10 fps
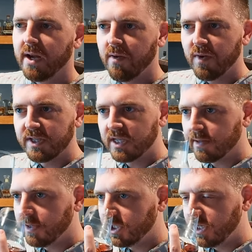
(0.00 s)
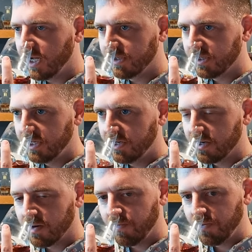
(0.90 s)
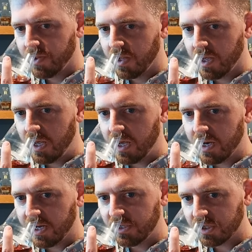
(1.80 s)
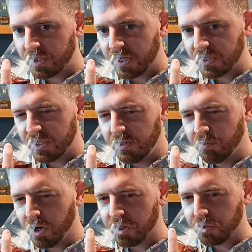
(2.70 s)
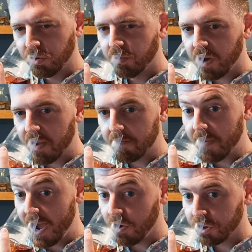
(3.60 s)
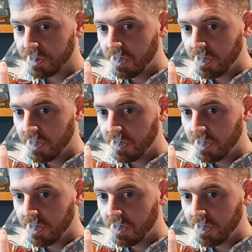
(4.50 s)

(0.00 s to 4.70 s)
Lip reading: if I stick my schnoz in here and I just take a deep breath through my mouth